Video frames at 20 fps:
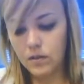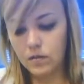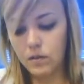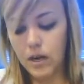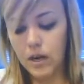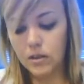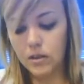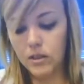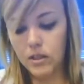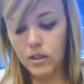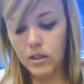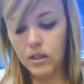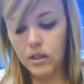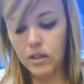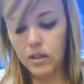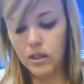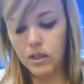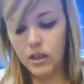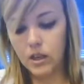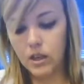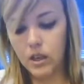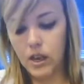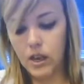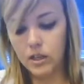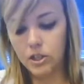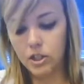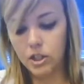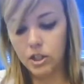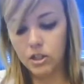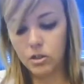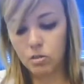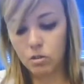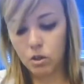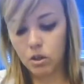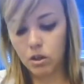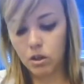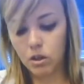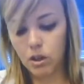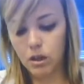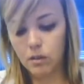Rounded edges
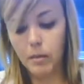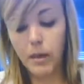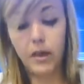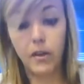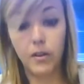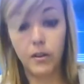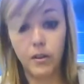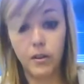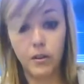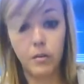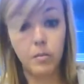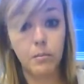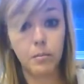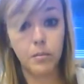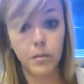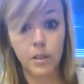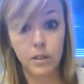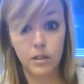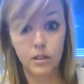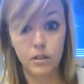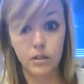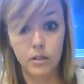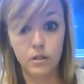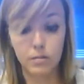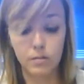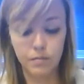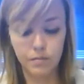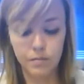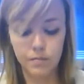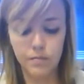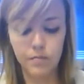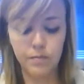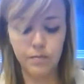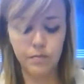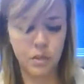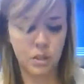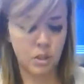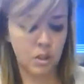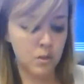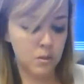work a lot better than
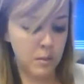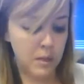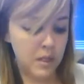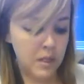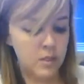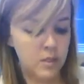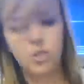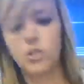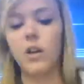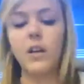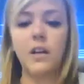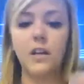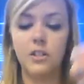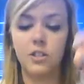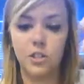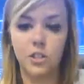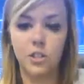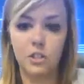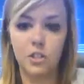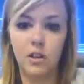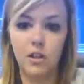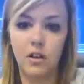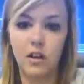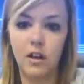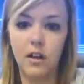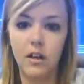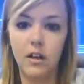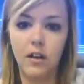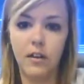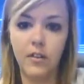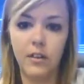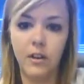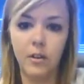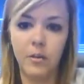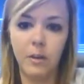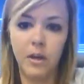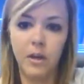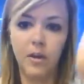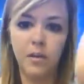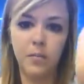straight edges. Alright, and
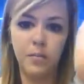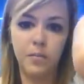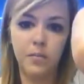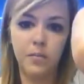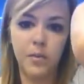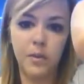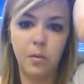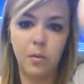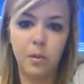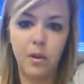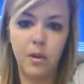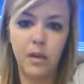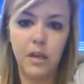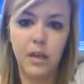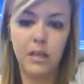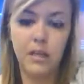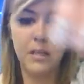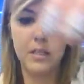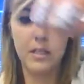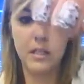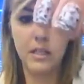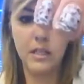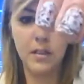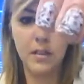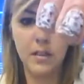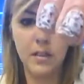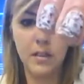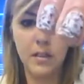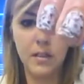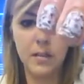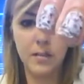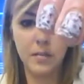there we go. One hand is done.